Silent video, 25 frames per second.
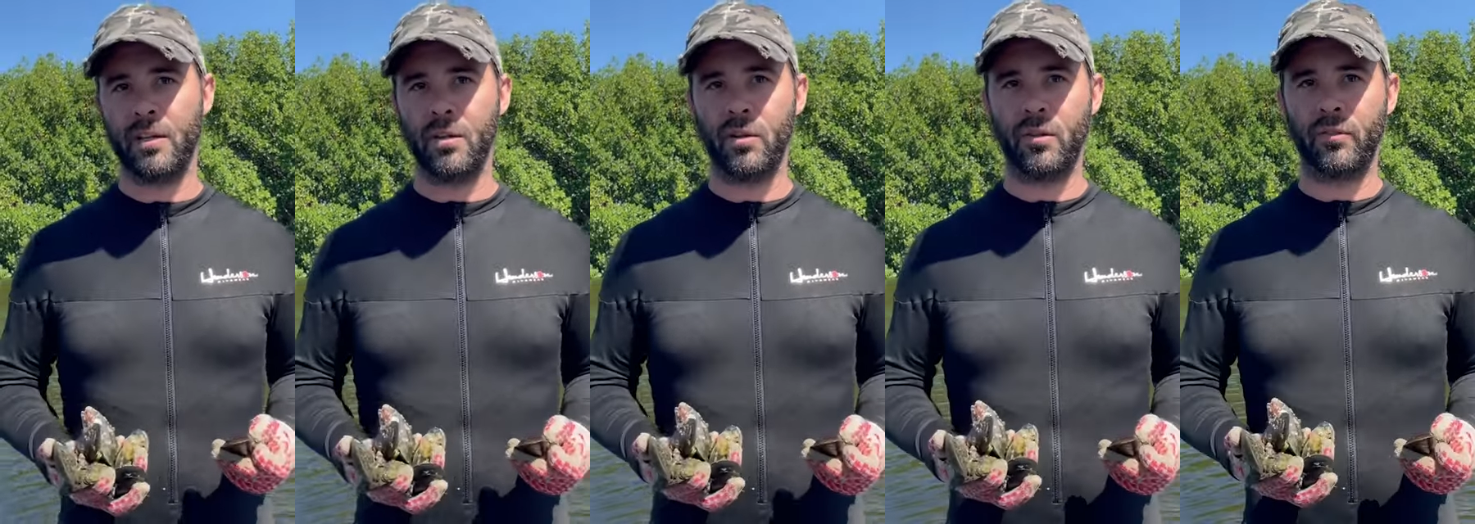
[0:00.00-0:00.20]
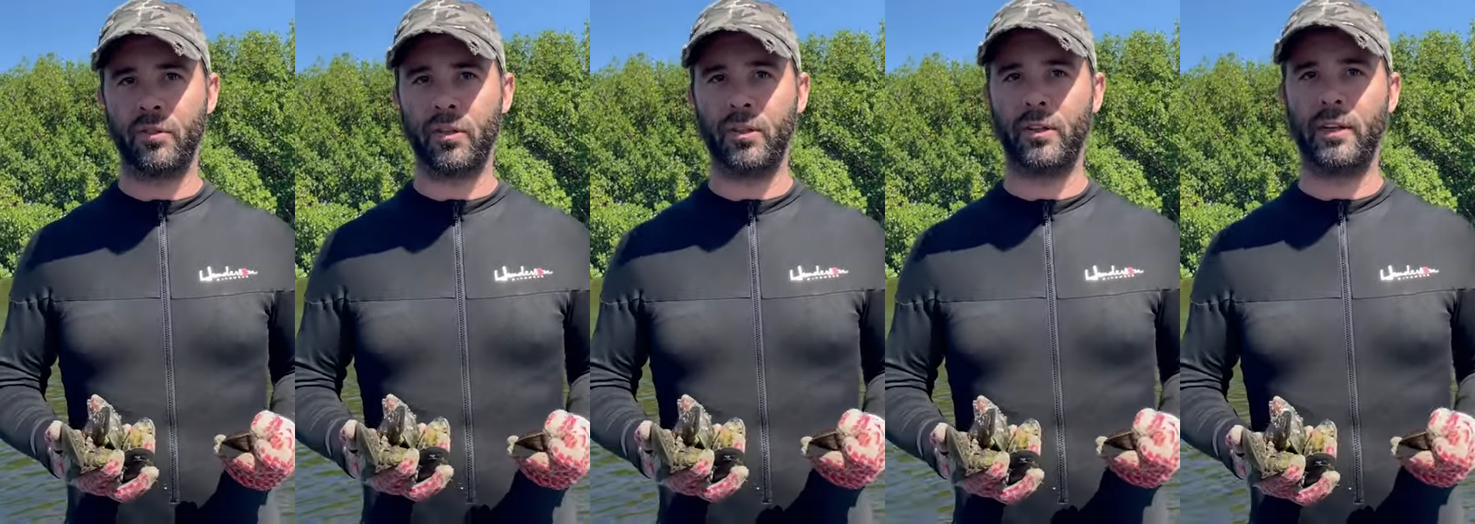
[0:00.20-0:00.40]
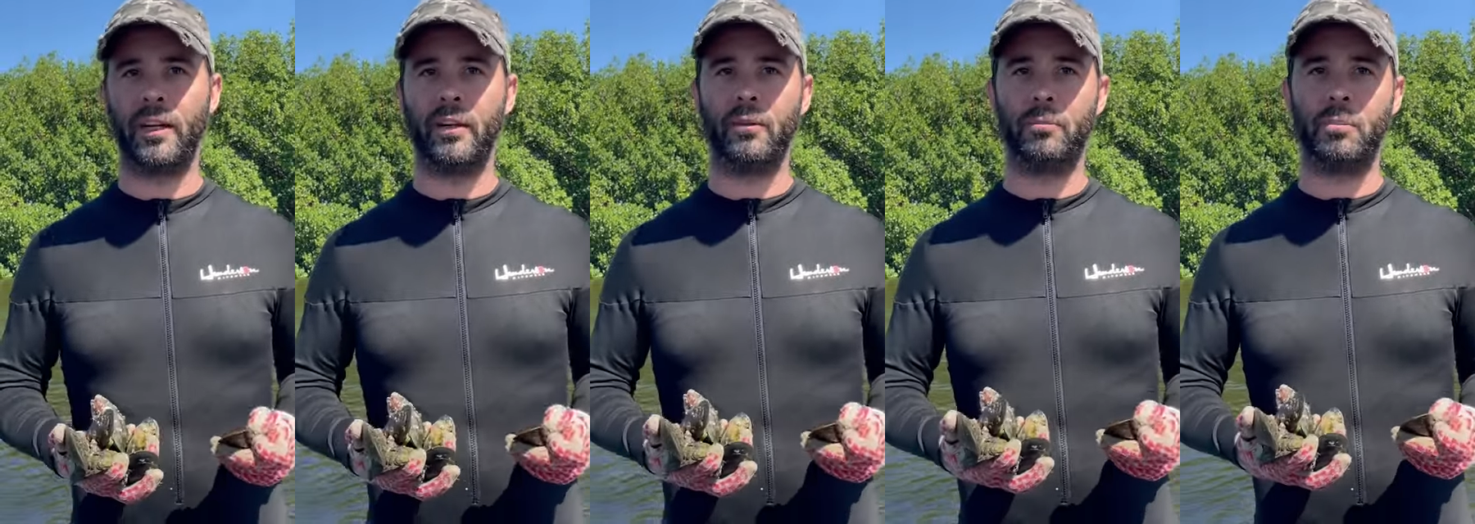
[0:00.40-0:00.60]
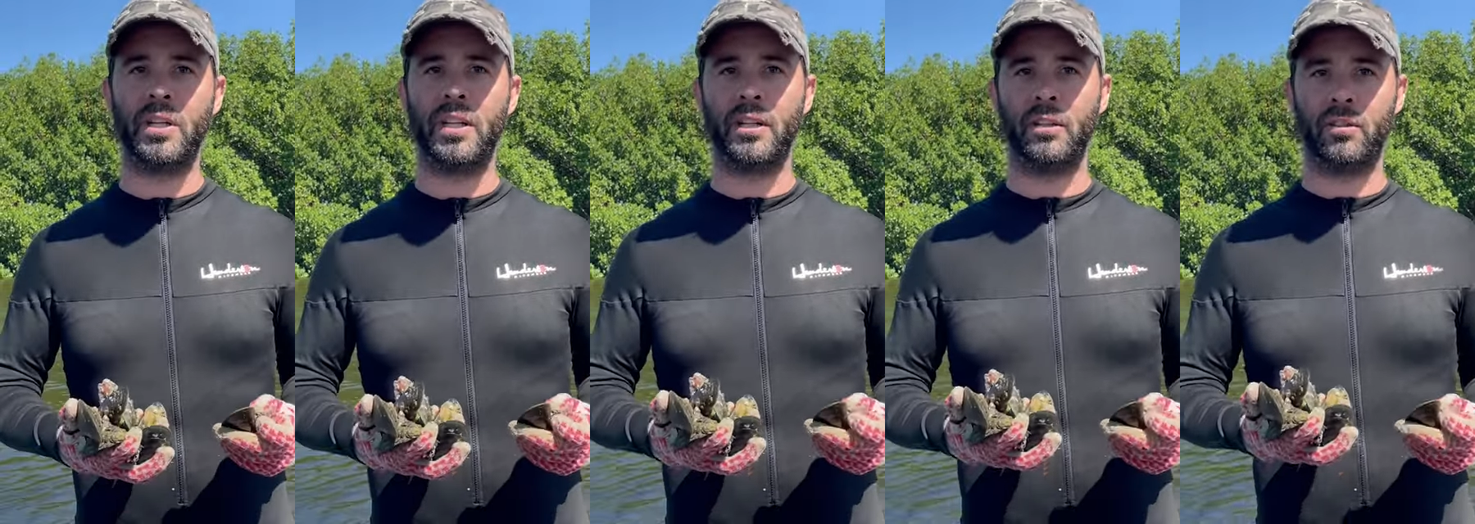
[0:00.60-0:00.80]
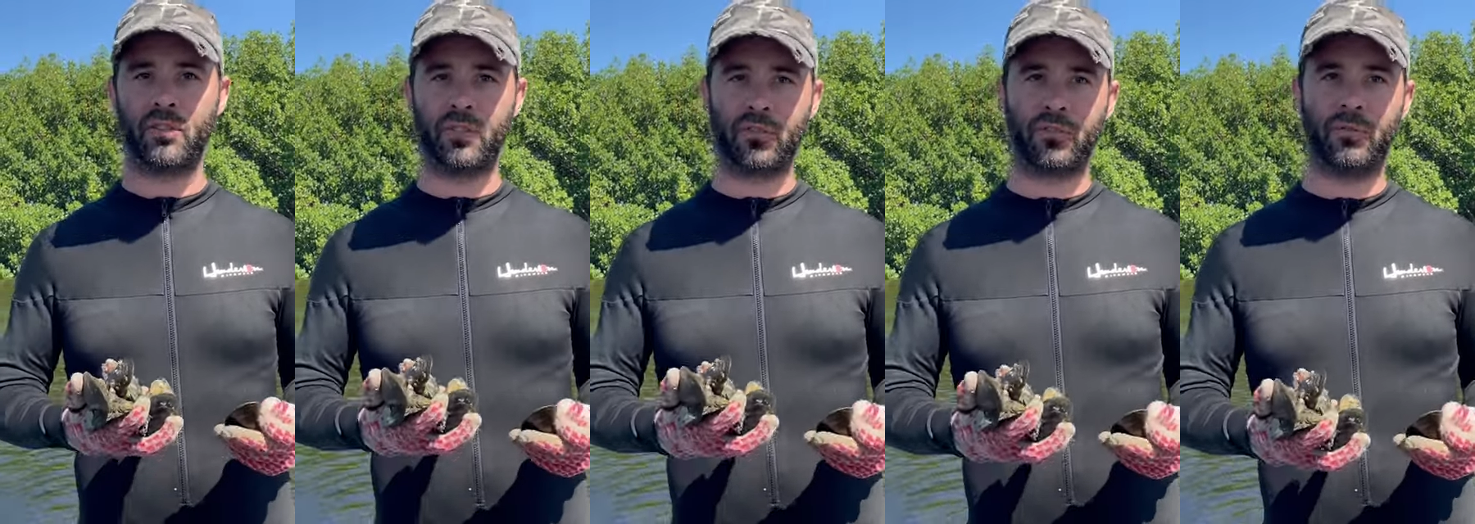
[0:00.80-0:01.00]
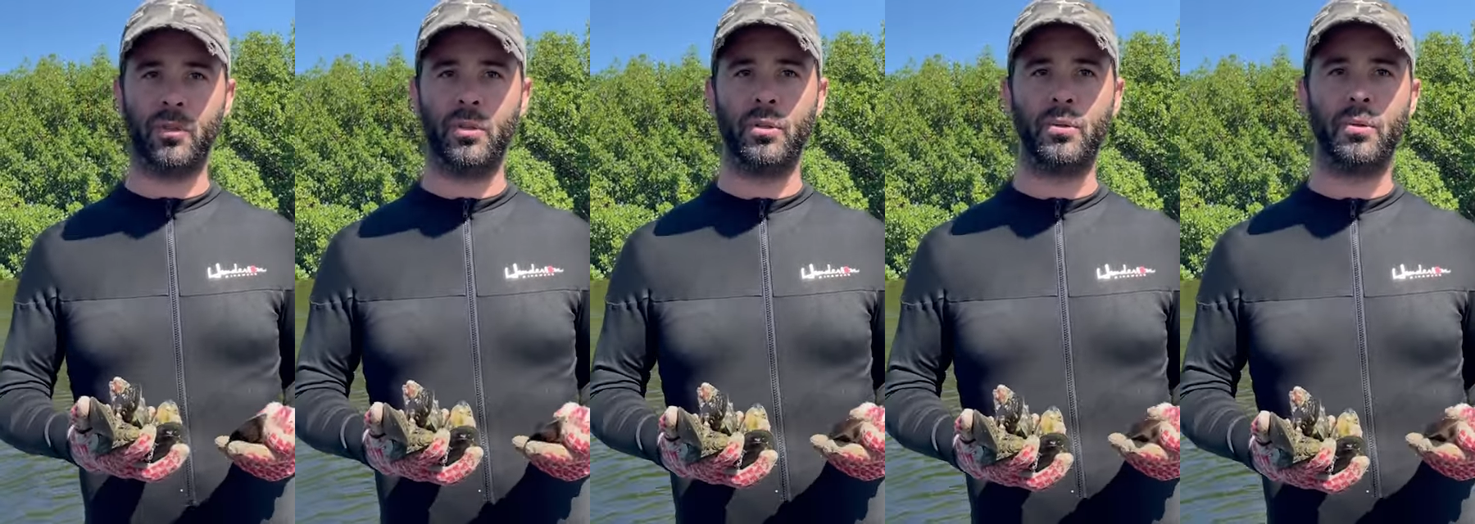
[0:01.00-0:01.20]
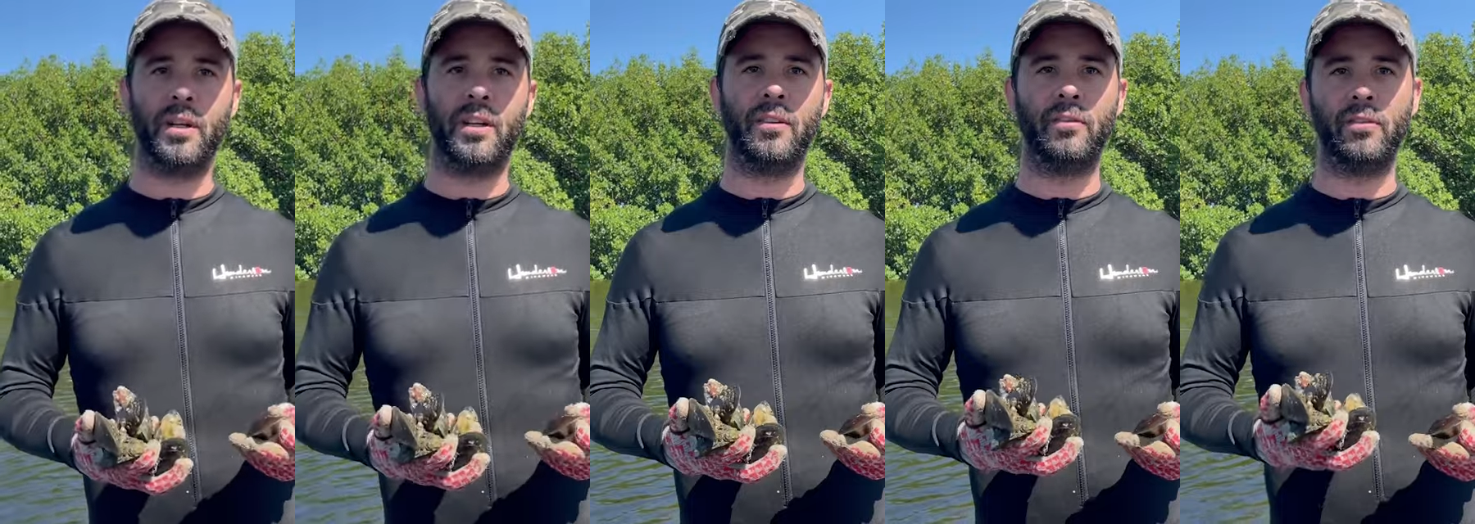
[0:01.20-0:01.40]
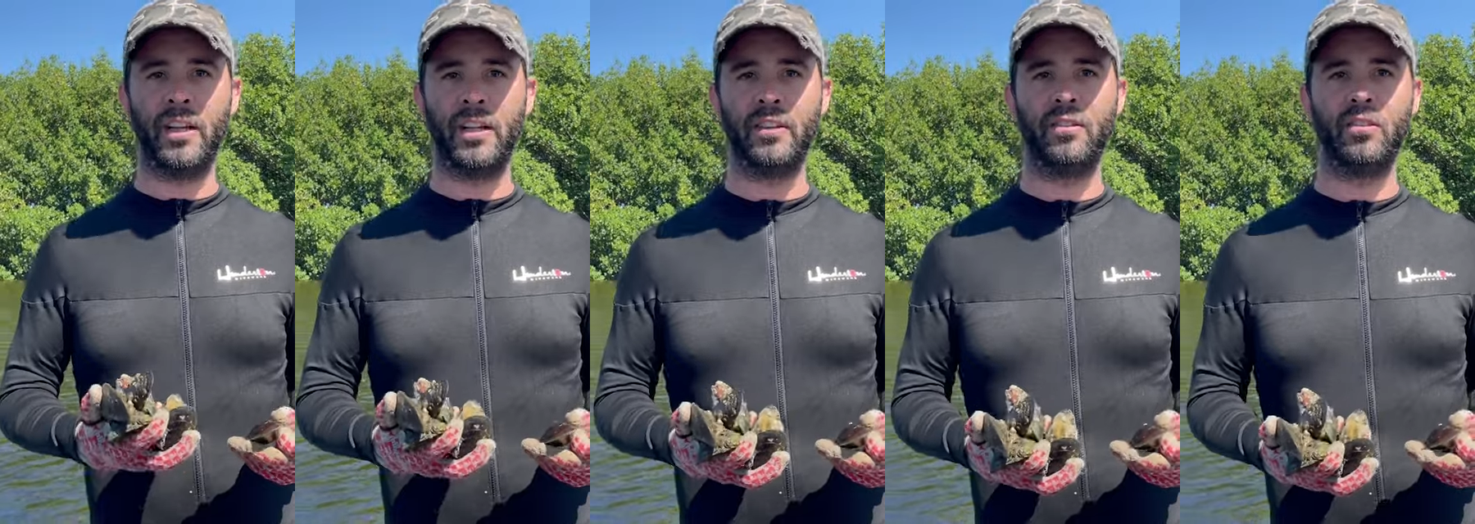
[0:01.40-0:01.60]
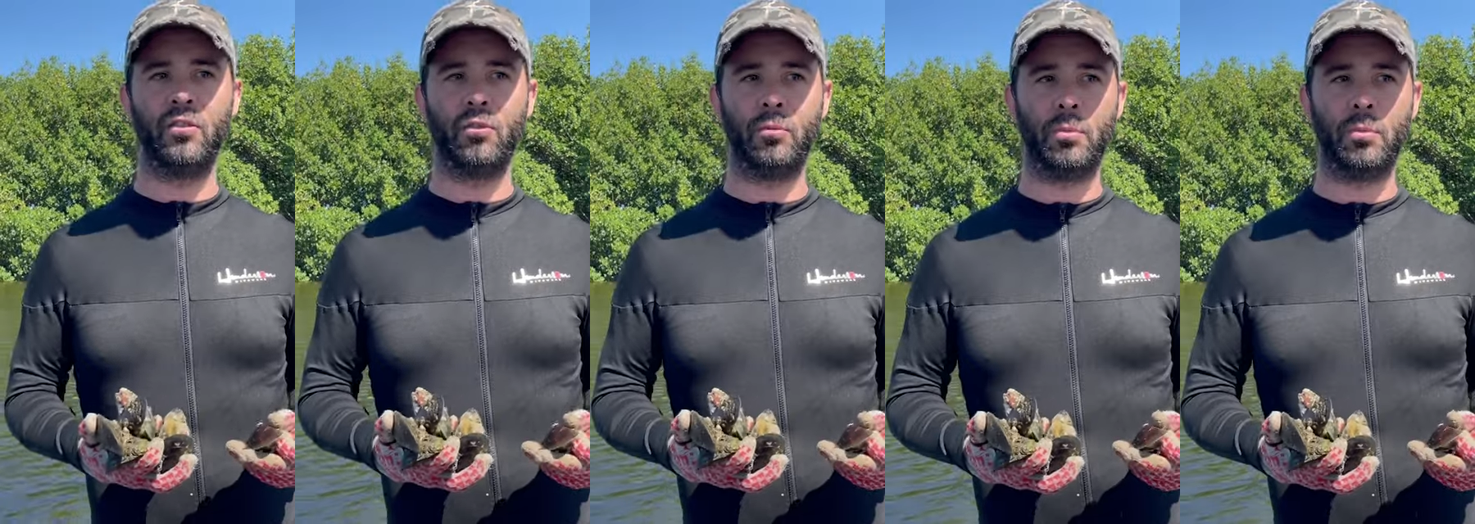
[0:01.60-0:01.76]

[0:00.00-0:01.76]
over and be a true invasive